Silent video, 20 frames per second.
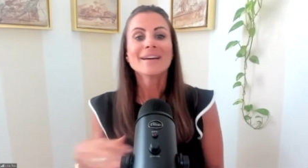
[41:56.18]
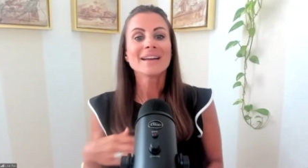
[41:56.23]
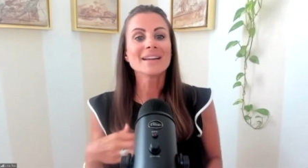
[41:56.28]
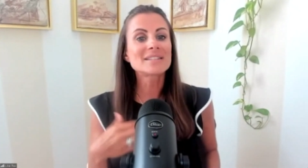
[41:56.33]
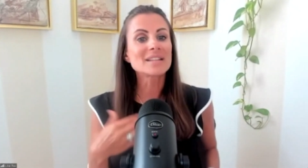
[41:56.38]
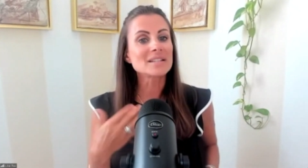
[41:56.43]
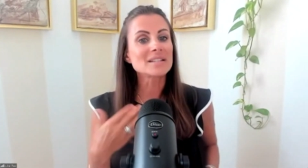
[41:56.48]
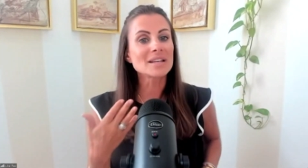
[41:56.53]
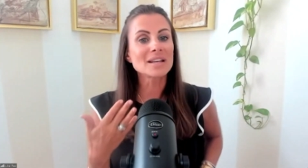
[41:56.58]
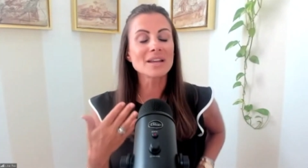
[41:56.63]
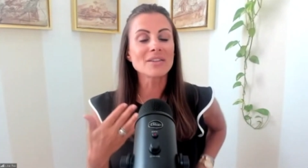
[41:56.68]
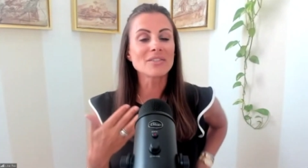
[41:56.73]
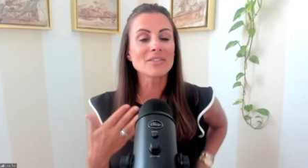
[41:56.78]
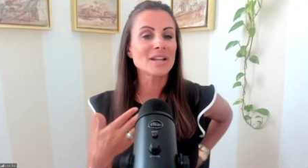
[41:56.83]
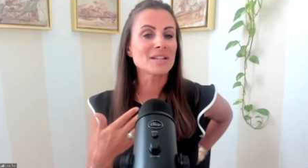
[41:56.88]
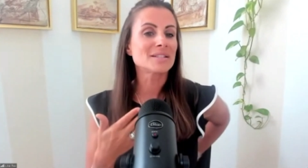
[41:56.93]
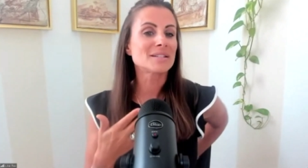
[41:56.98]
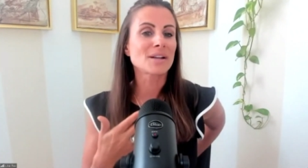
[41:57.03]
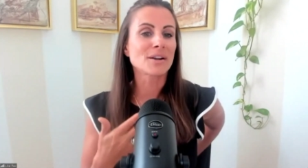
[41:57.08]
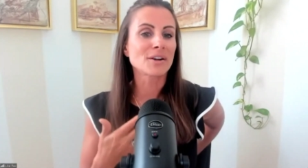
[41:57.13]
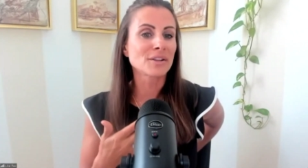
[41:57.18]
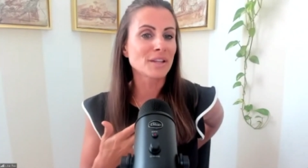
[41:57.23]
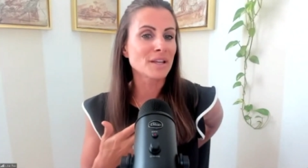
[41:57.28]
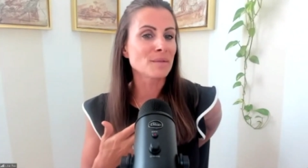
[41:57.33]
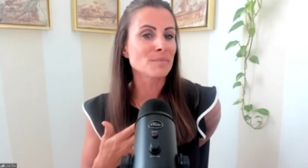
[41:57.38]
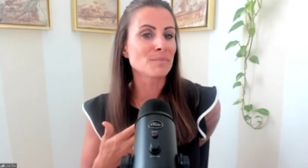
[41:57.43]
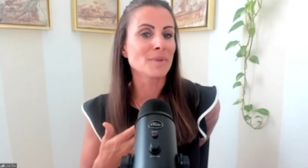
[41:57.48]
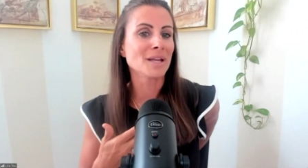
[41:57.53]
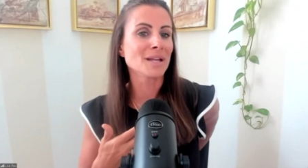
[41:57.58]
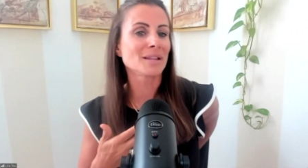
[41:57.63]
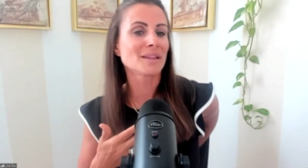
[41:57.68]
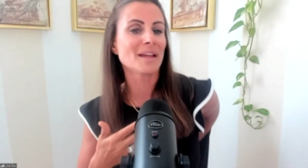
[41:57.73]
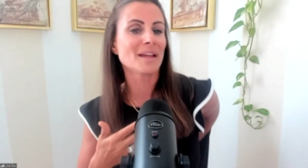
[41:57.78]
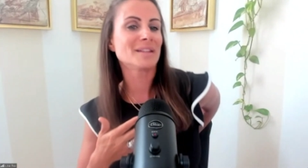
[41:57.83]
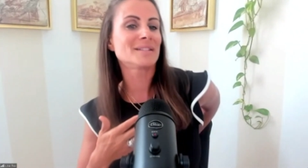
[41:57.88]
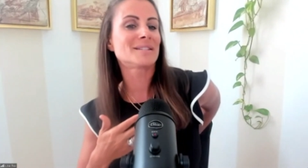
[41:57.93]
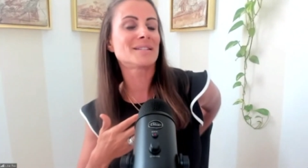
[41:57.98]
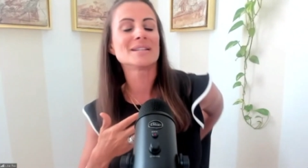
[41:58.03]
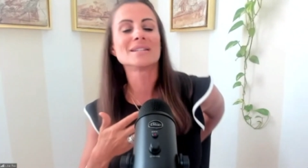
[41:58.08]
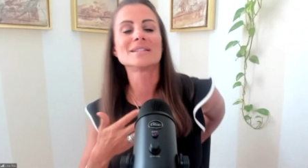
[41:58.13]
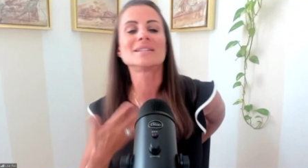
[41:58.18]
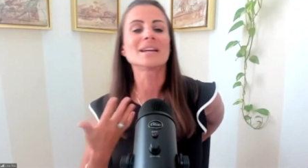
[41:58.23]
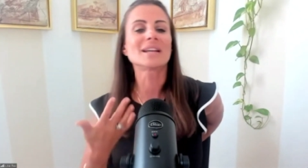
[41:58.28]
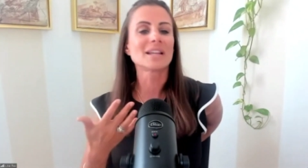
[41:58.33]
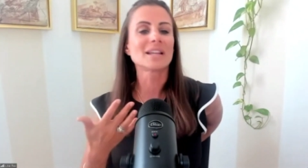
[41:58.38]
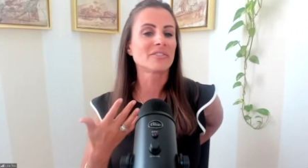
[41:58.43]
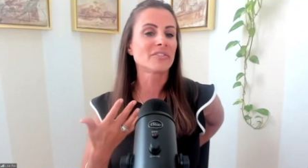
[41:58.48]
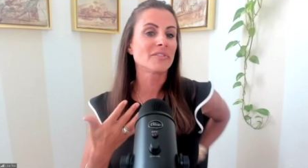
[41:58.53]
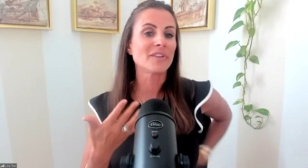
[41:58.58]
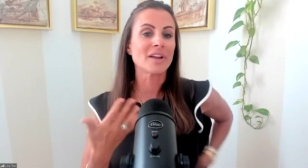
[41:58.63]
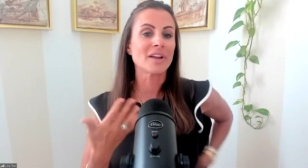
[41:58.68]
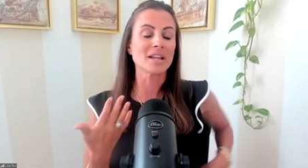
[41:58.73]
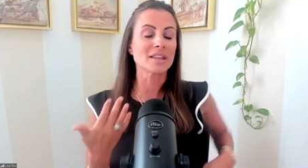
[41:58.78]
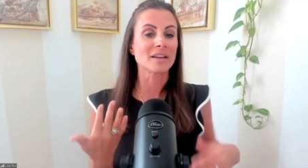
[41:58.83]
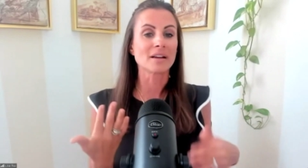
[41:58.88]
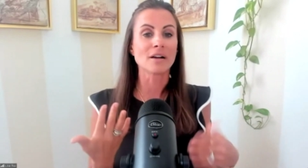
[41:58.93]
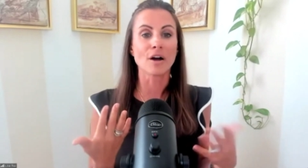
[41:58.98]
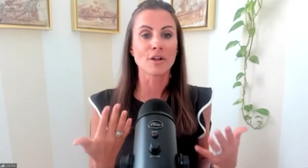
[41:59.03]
It doesn't even necessarily mean that it's indicative of anything